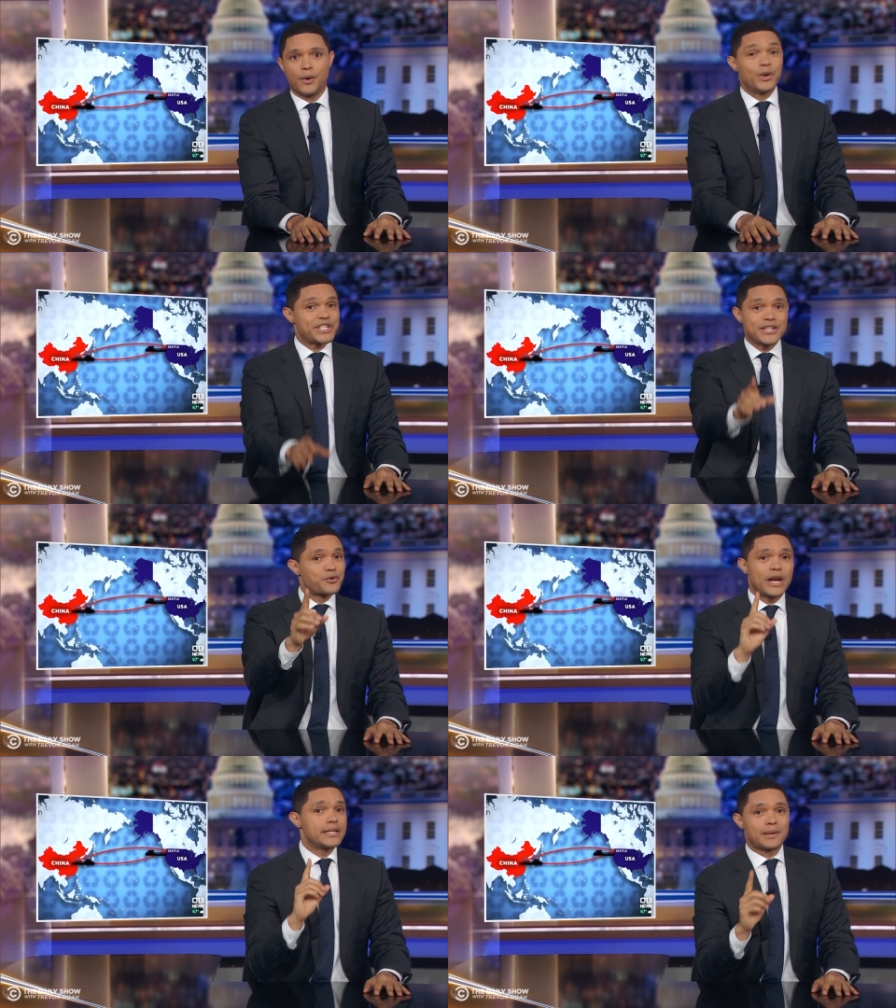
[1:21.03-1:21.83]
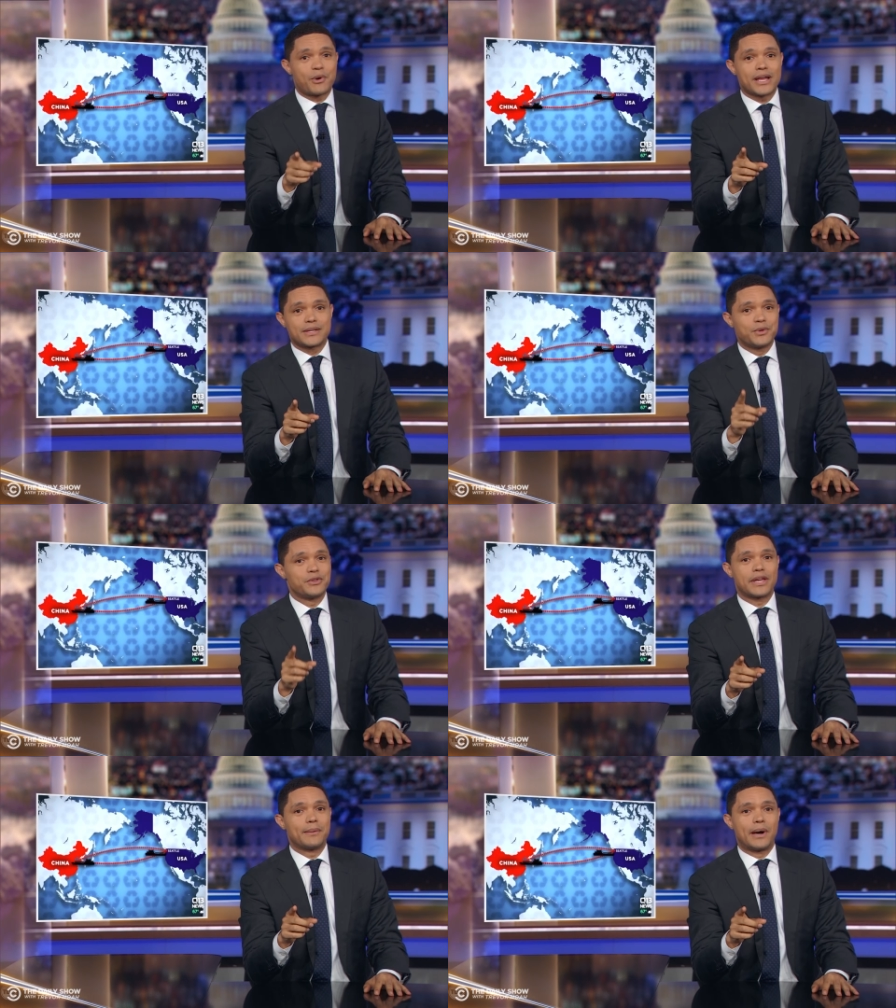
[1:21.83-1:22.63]
Which isn't really surprising when
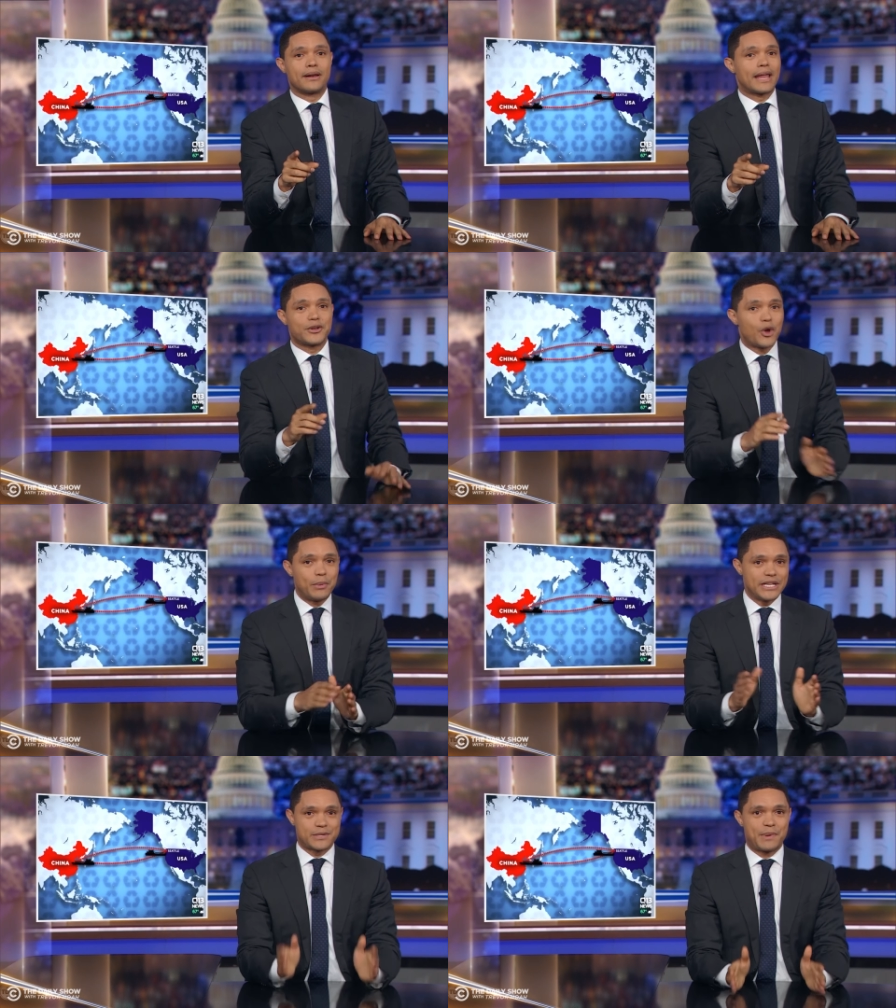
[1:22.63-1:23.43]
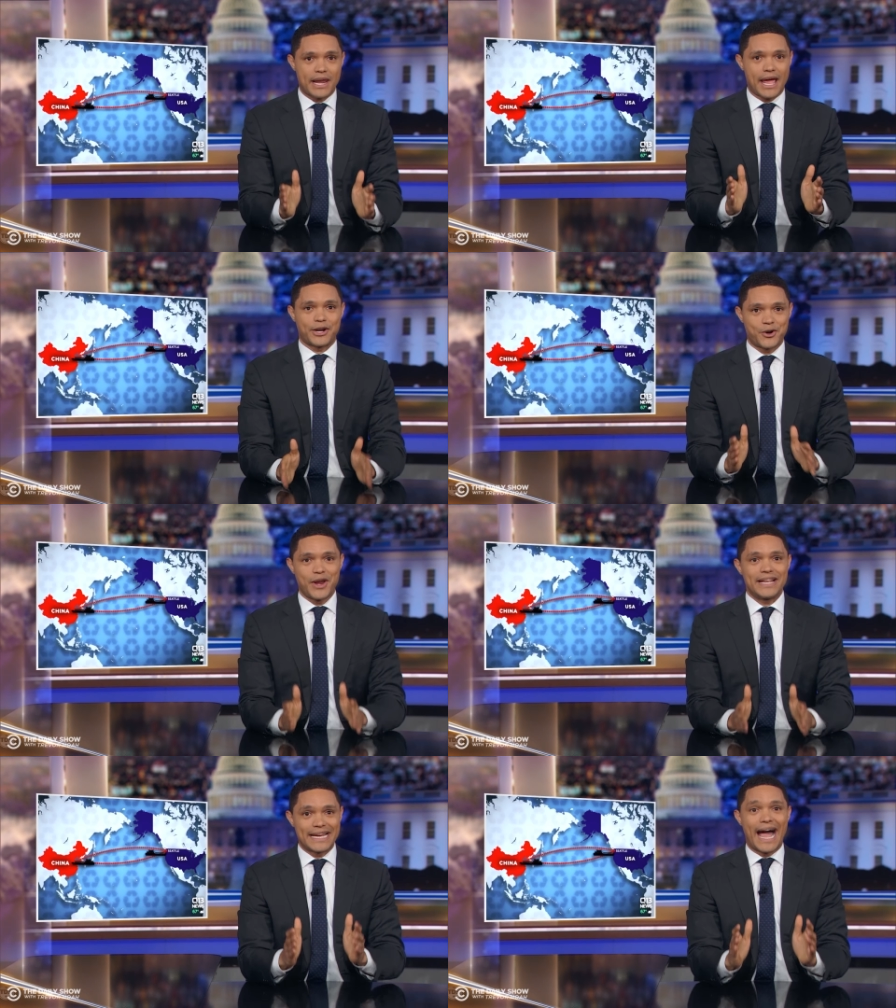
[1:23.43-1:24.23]
you think about it. Like, nobody is better at
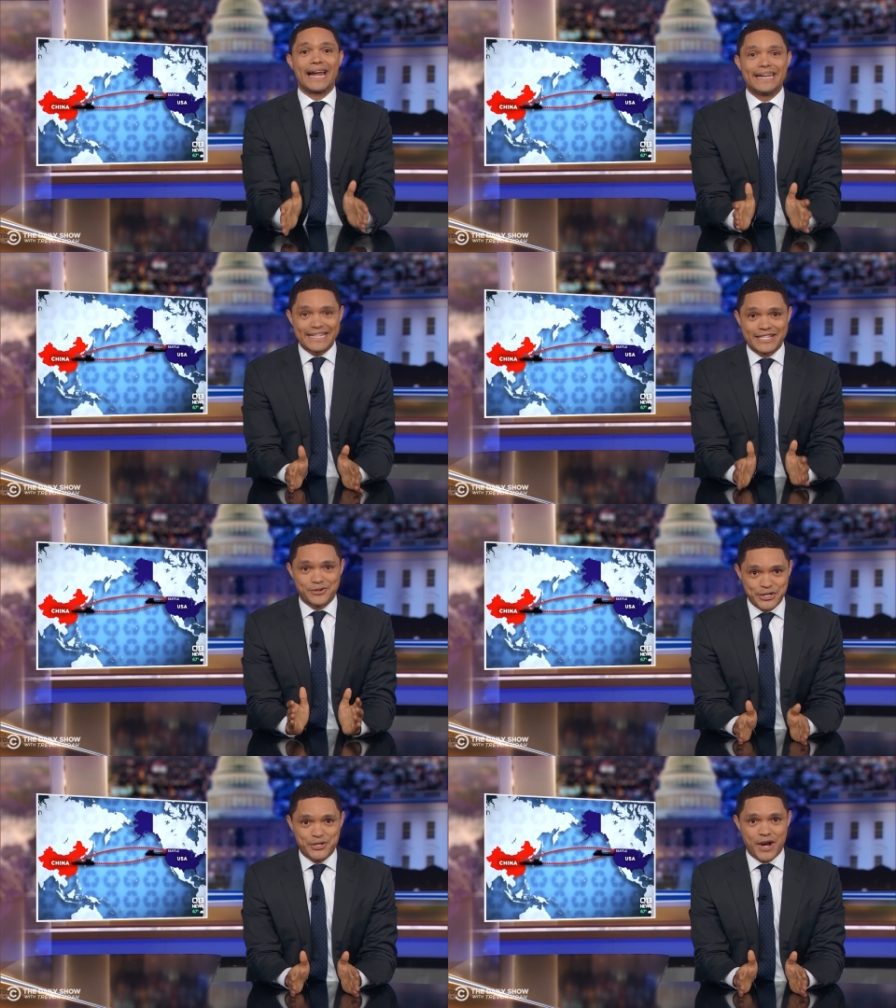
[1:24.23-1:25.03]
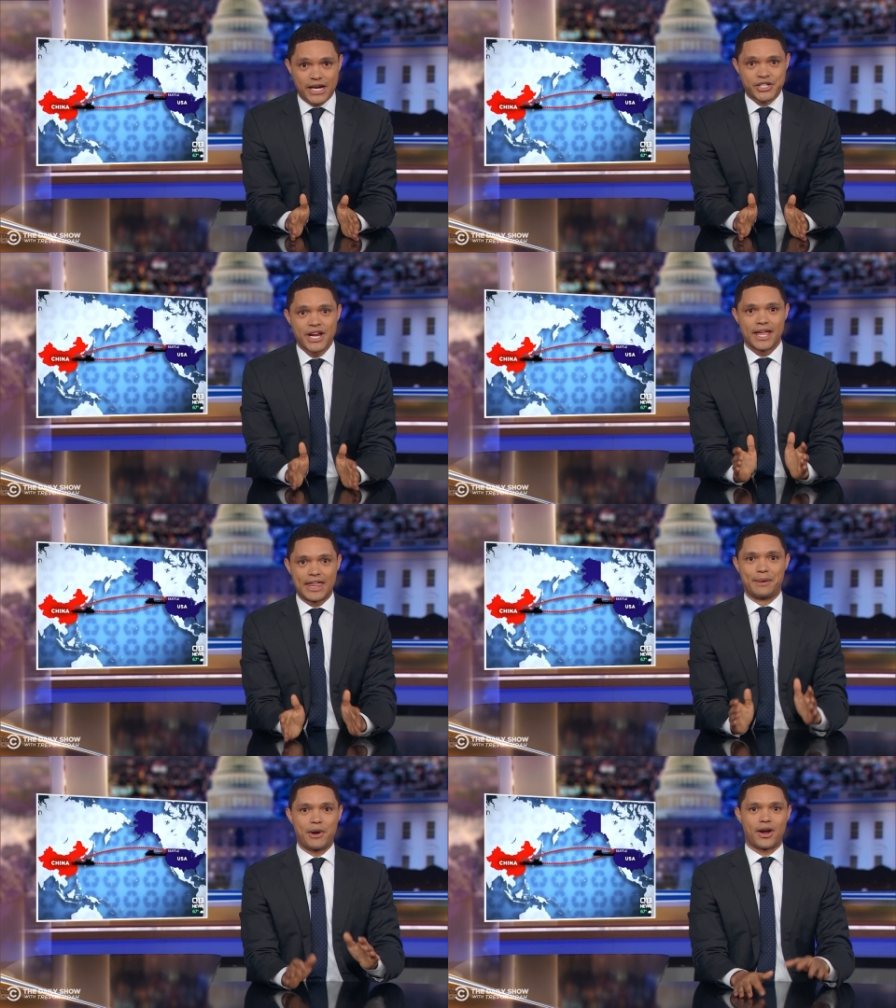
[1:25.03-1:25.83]
creating unnecessary trash
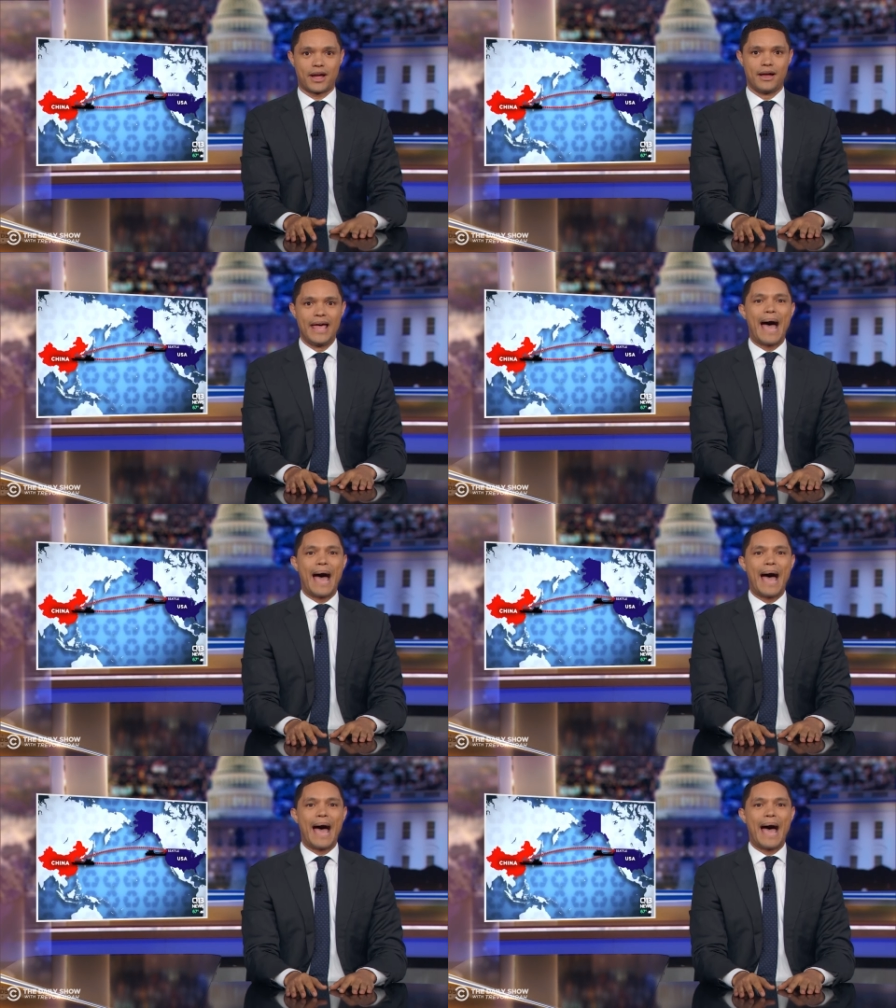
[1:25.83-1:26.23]
than America.